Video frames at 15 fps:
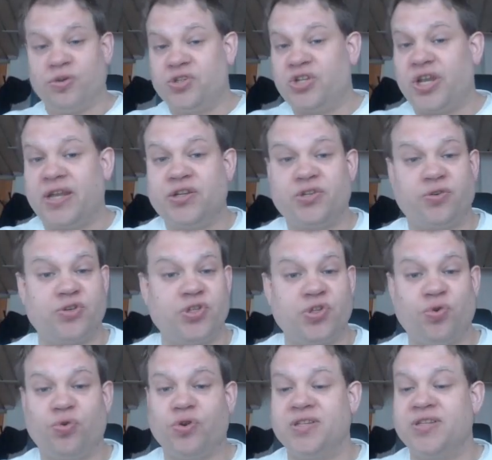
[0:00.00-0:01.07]
change our
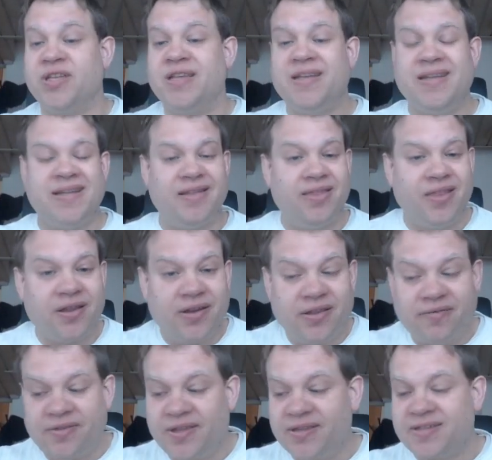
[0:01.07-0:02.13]
stories, none
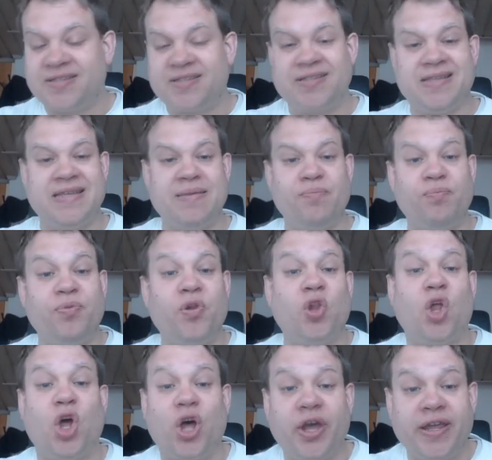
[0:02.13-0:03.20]
of this
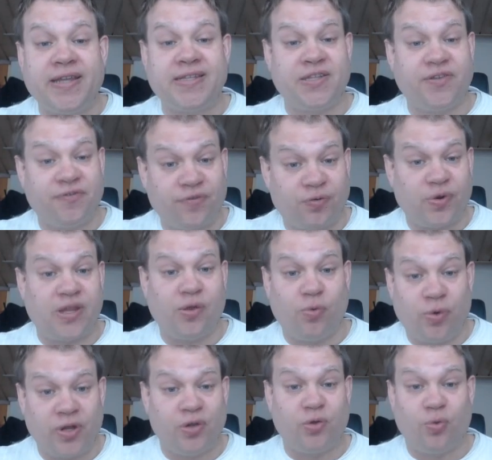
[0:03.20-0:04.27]
implies free
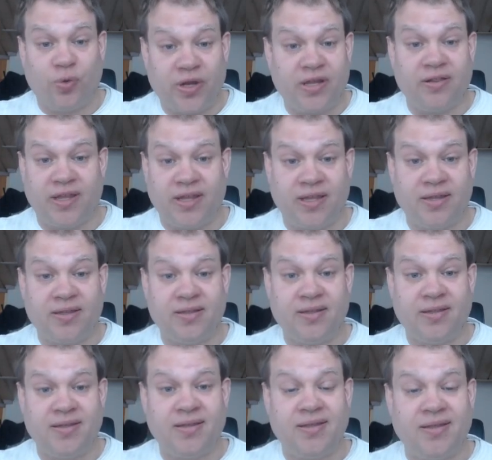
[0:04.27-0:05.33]
will, really.
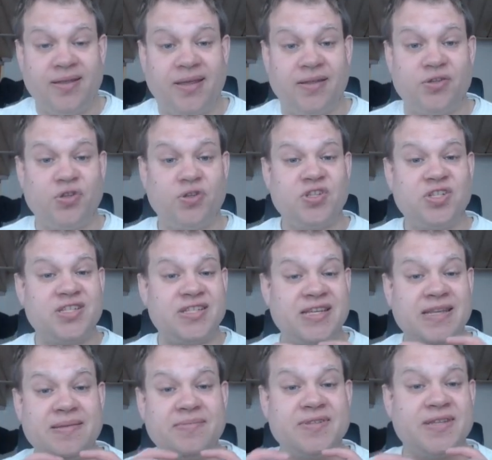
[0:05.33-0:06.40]
It just
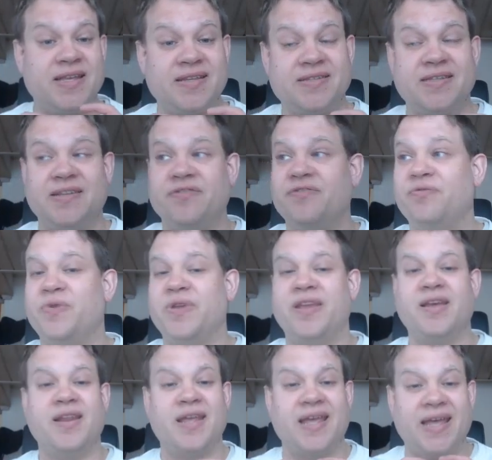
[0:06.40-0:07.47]
seems as if we
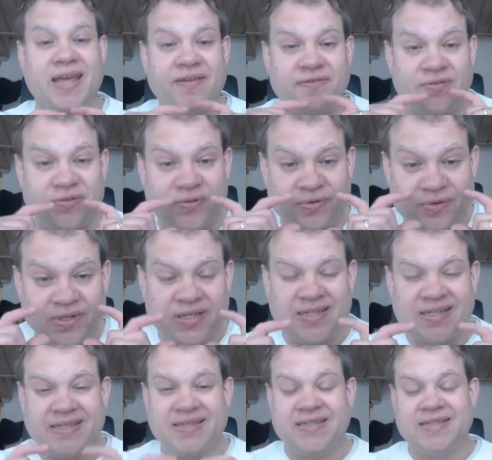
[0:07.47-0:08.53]
kind of have to
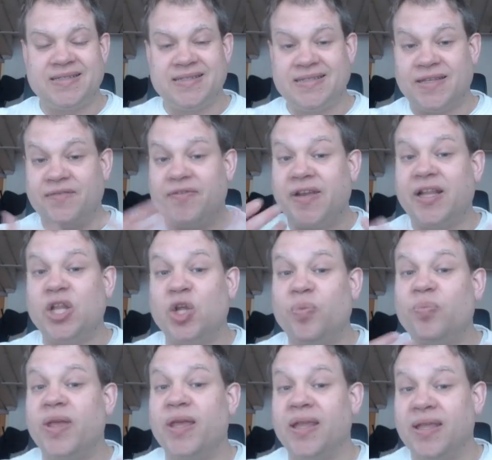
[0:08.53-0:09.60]

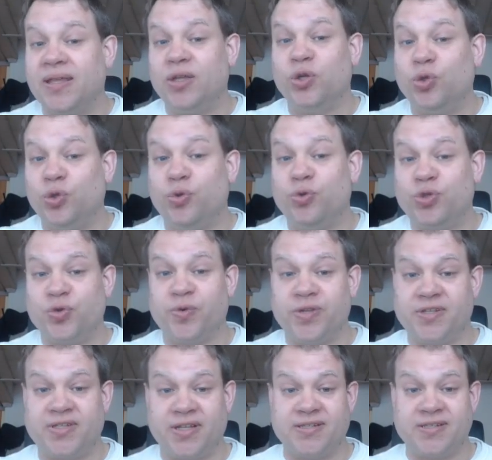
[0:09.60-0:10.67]
develop a illusory
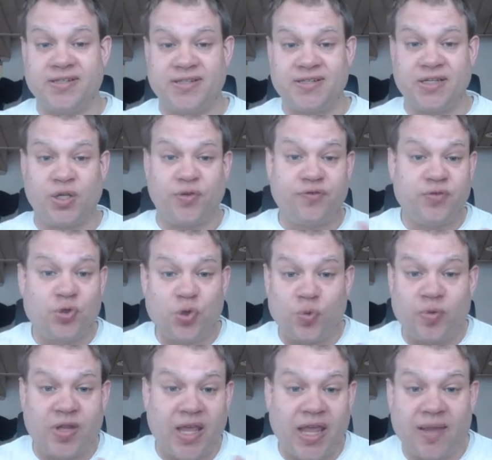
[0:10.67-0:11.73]
sense of self to
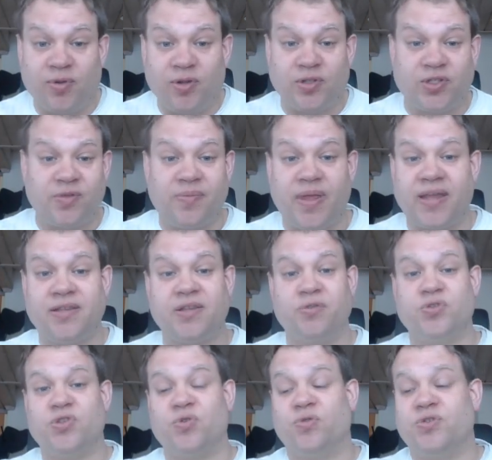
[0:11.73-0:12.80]
be able to make
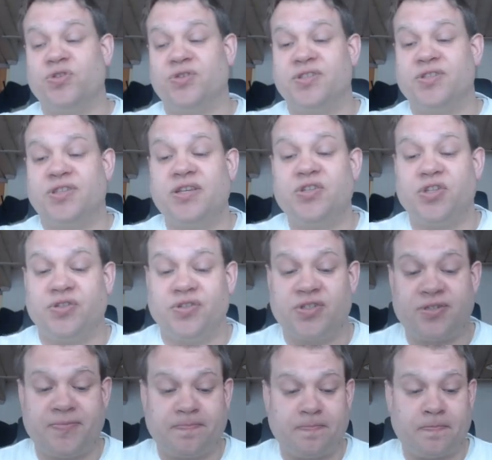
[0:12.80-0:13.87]
those sorts of
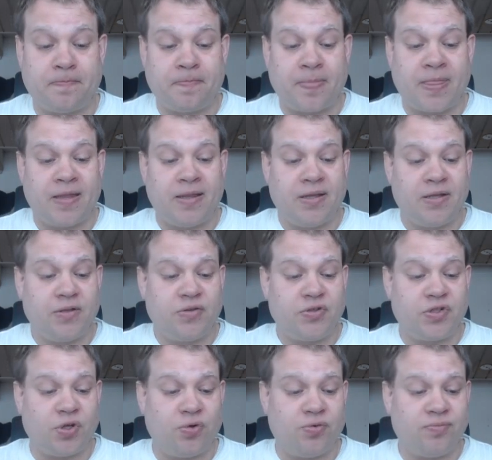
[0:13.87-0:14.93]
distinctions.
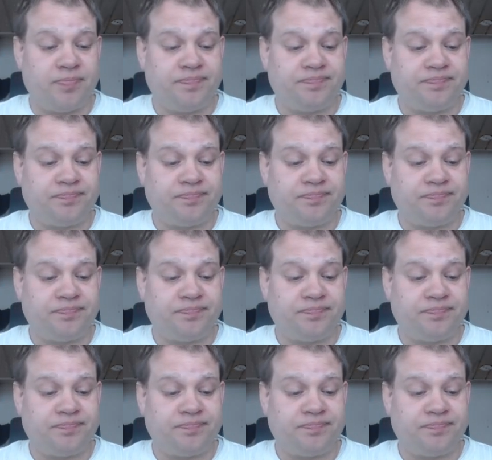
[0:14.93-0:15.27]
So